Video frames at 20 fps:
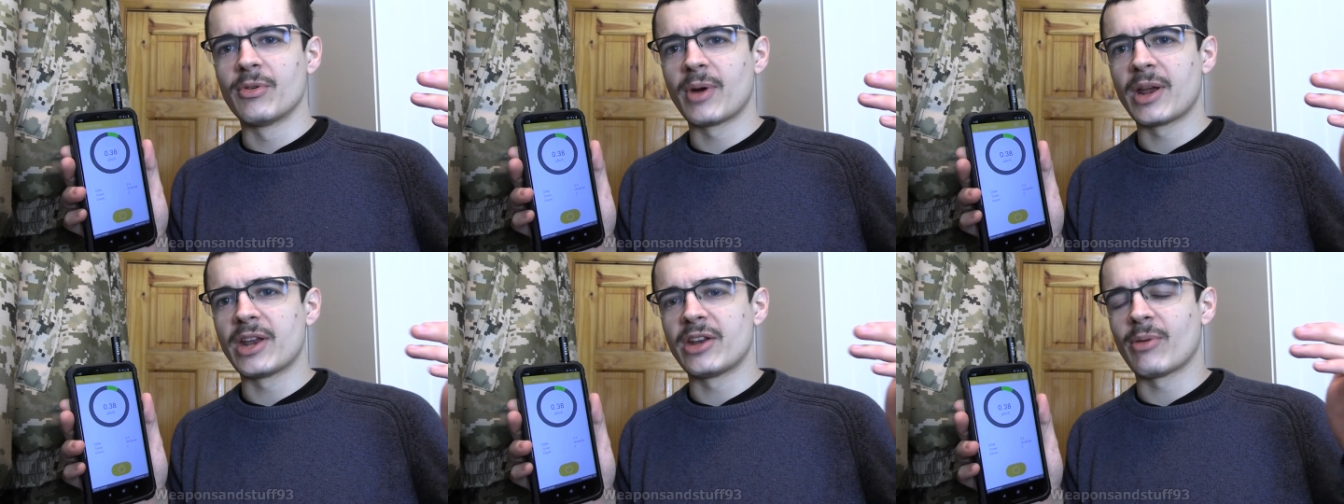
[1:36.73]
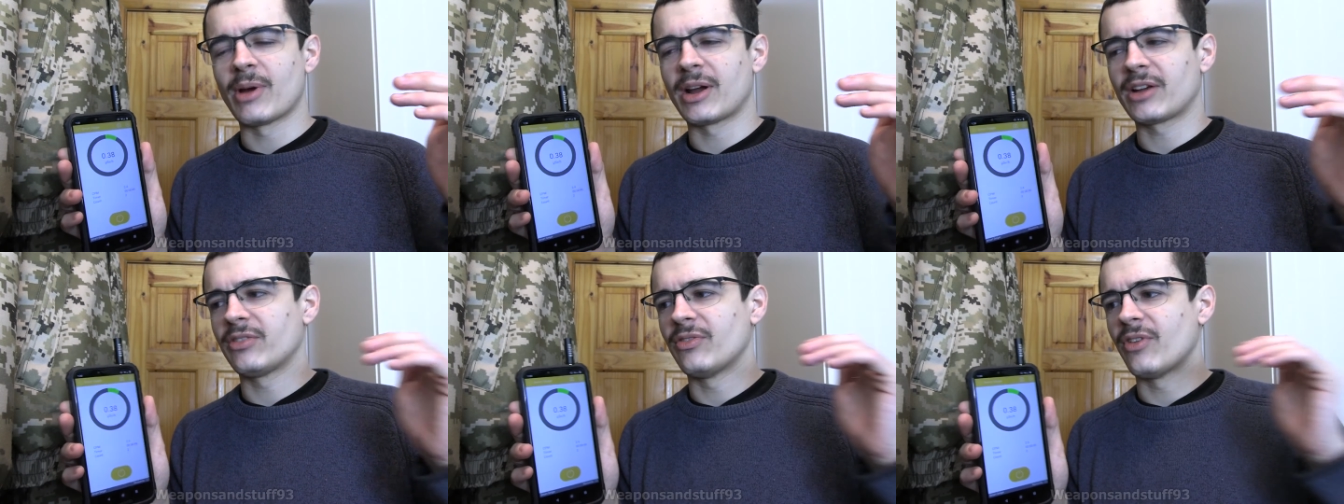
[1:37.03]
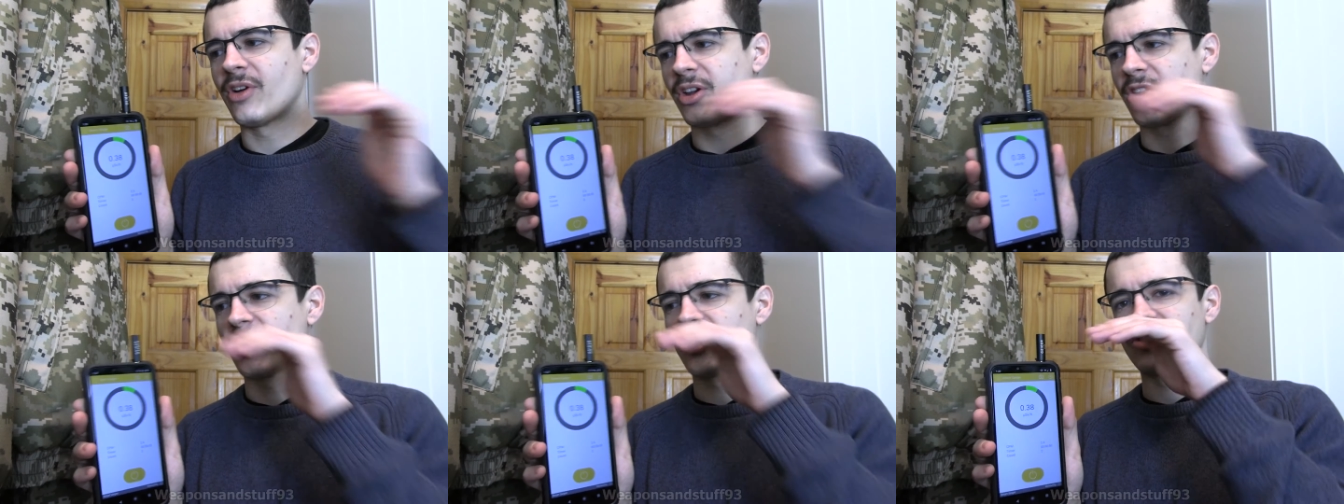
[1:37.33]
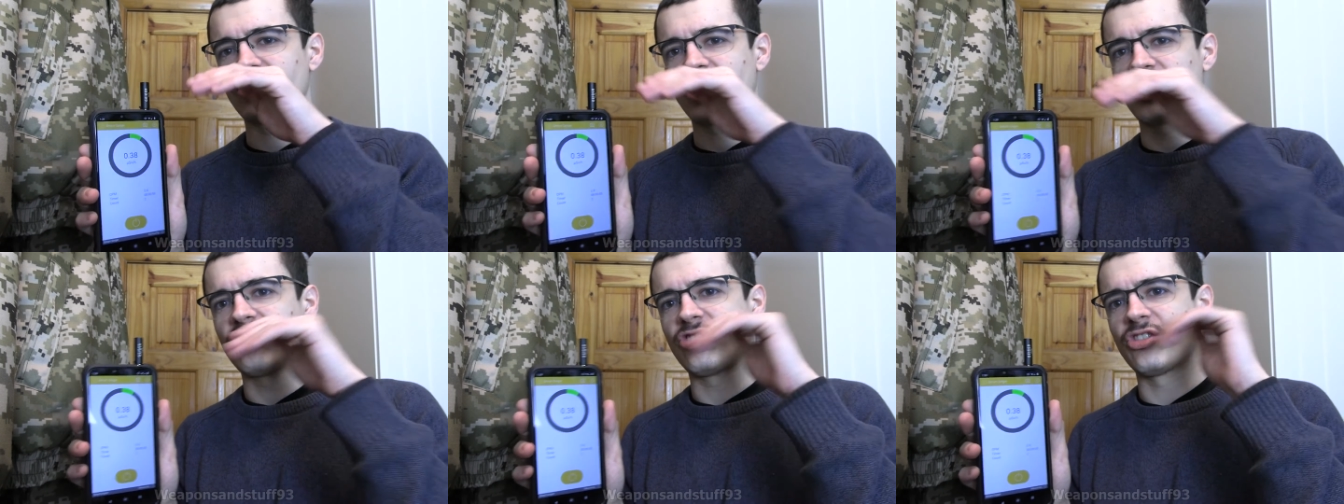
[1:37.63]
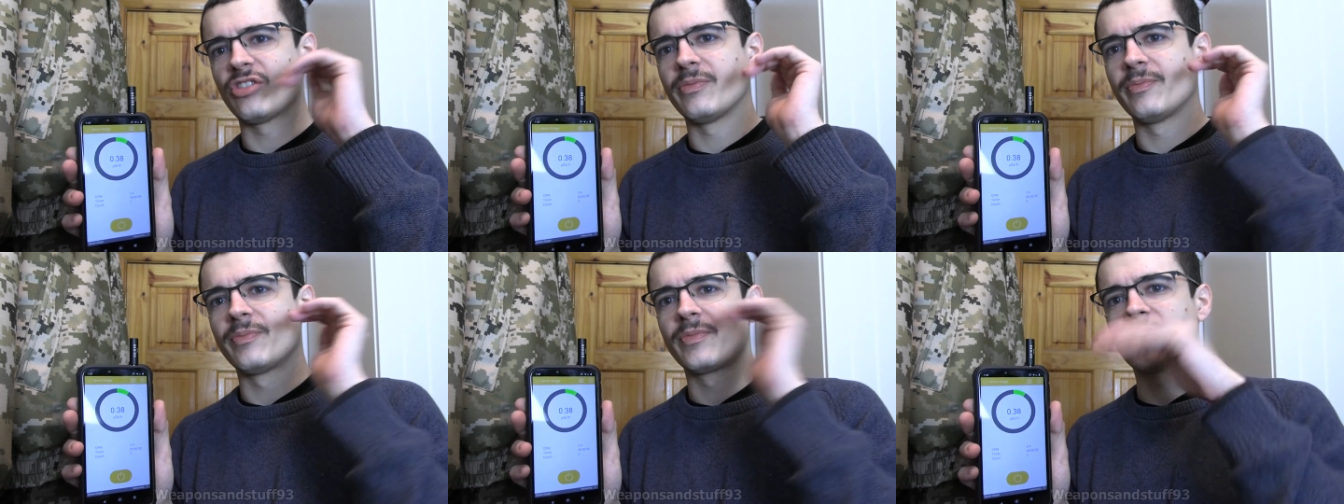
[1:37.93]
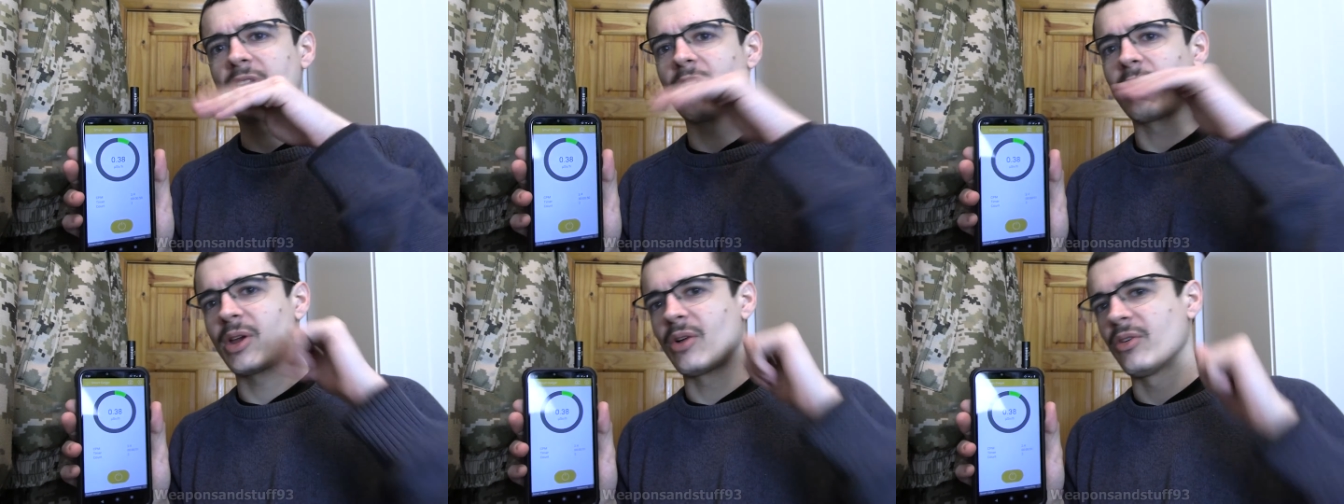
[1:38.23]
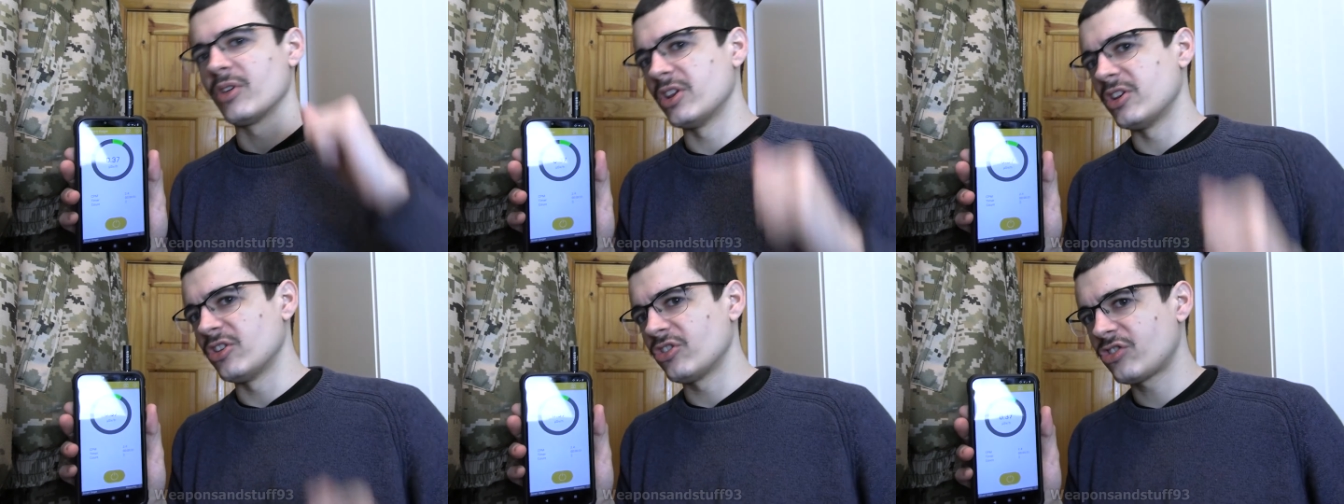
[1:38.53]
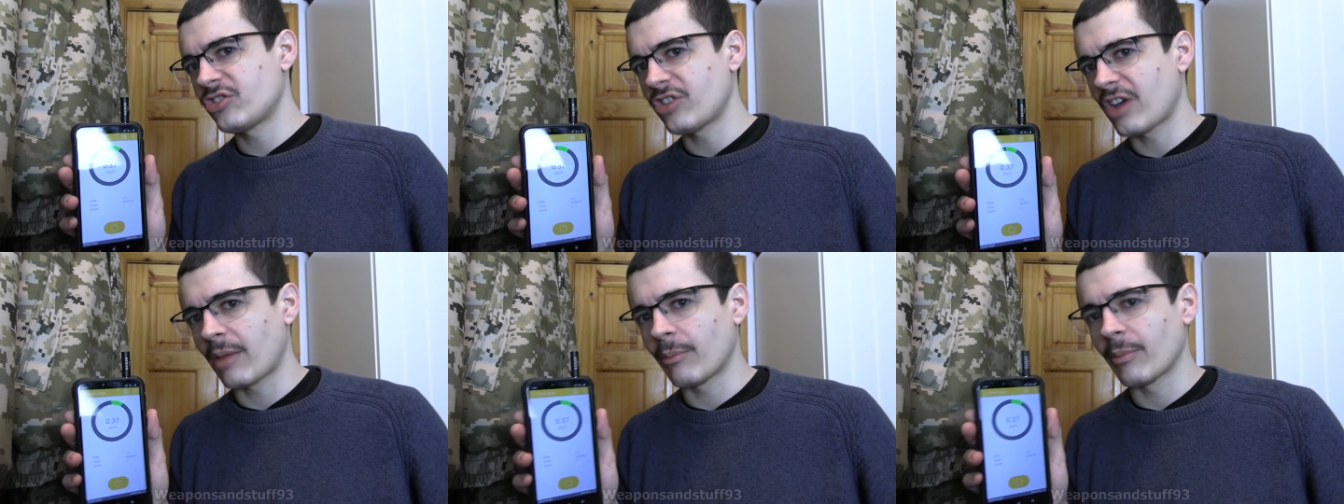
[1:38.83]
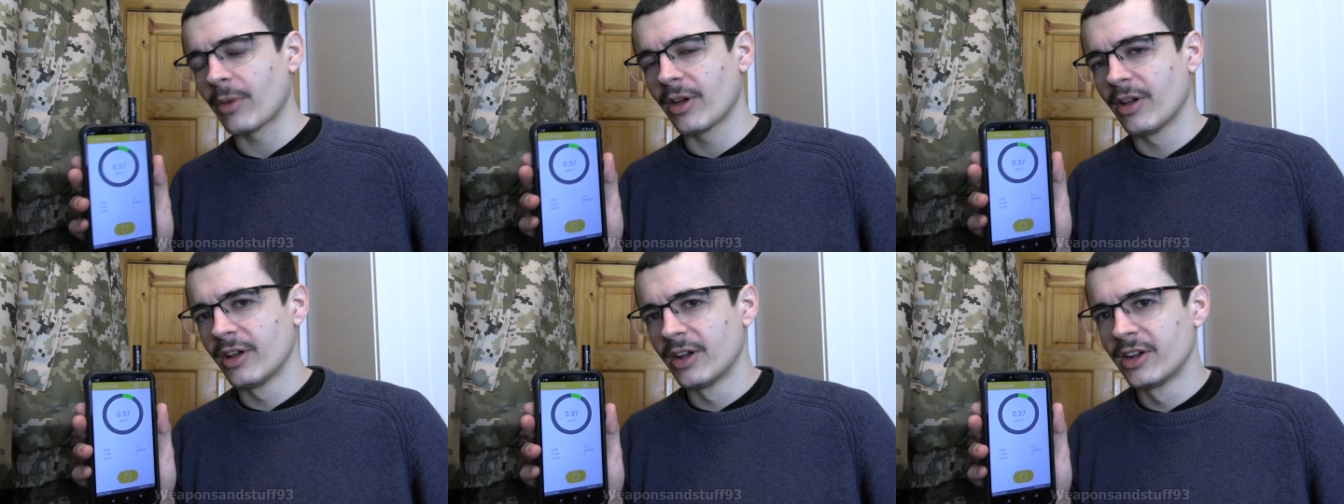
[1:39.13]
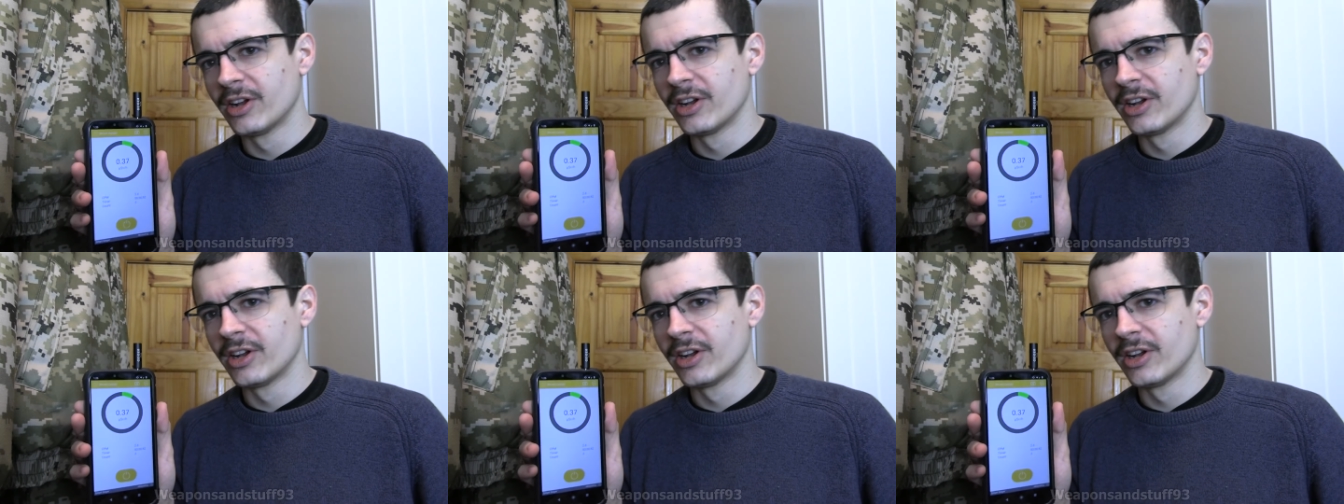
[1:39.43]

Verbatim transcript: a radioactive ionization going on in its chamber.